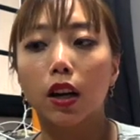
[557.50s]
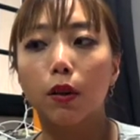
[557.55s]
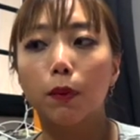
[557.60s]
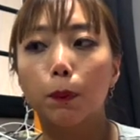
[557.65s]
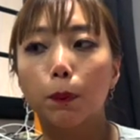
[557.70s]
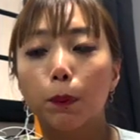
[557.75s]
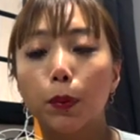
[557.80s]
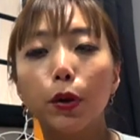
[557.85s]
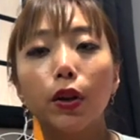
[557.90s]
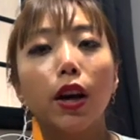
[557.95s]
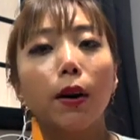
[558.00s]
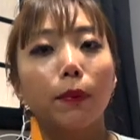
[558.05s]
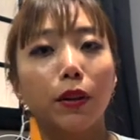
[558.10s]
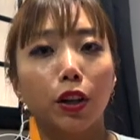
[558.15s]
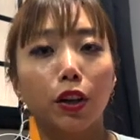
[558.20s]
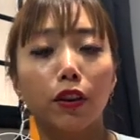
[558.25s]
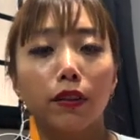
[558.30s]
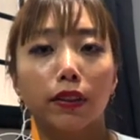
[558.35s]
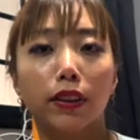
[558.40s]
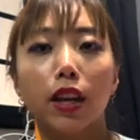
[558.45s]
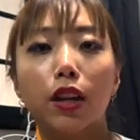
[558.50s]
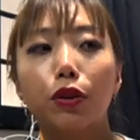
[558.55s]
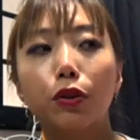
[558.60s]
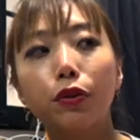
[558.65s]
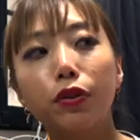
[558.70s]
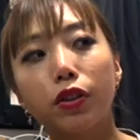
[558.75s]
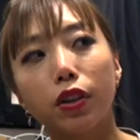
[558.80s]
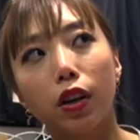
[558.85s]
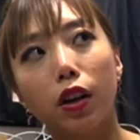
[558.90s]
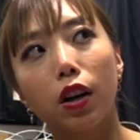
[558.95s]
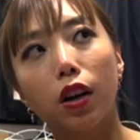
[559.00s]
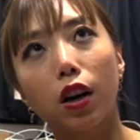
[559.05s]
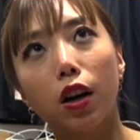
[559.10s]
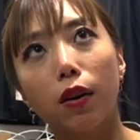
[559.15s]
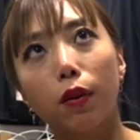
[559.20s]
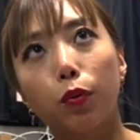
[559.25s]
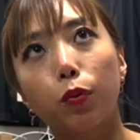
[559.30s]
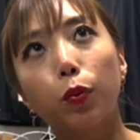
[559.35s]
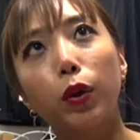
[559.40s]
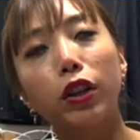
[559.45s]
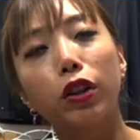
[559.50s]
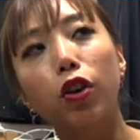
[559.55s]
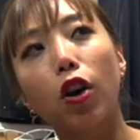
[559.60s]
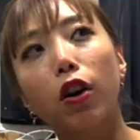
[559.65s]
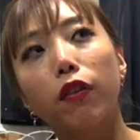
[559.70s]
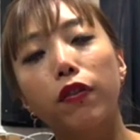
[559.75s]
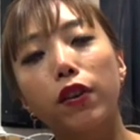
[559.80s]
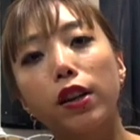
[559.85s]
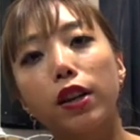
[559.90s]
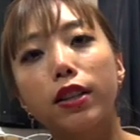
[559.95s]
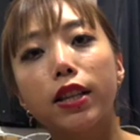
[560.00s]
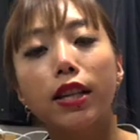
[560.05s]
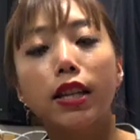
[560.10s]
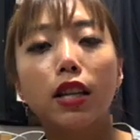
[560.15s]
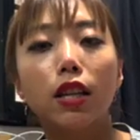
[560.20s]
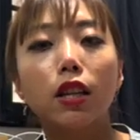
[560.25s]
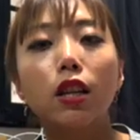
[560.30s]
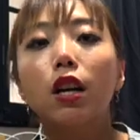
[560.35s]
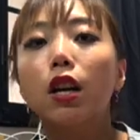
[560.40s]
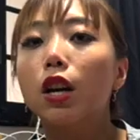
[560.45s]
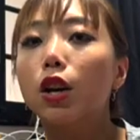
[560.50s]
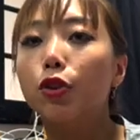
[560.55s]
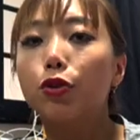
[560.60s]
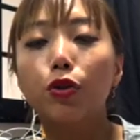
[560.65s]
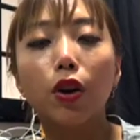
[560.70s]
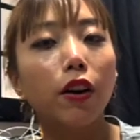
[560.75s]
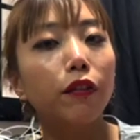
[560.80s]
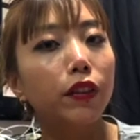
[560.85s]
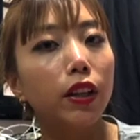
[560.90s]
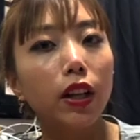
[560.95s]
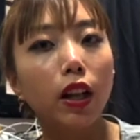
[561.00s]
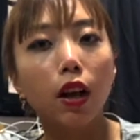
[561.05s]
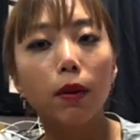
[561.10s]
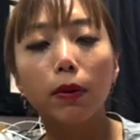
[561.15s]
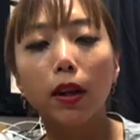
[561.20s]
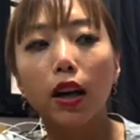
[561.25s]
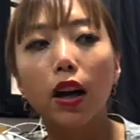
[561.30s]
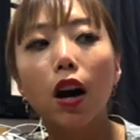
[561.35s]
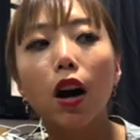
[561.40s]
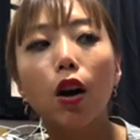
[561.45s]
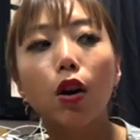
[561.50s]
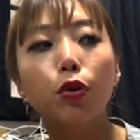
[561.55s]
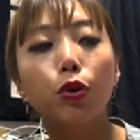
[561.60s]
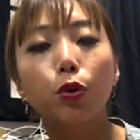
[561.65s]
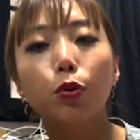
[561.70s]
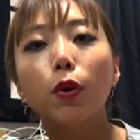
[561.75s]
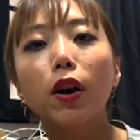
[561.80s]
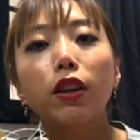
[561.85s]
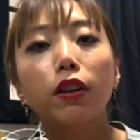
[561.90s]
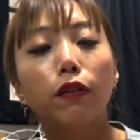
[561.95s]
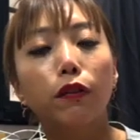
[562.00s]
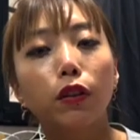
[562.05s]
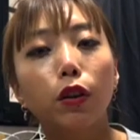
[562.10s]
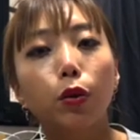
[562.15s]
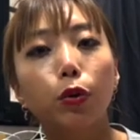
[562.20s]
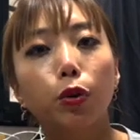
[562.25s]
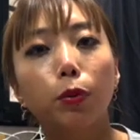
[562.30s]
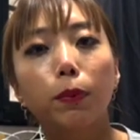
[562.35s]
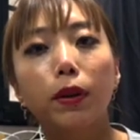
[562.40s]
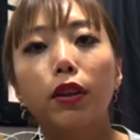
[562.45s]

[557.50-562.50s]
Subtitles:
Build up the content, use a Word doc first, and then draft it up like how you want the flow to be.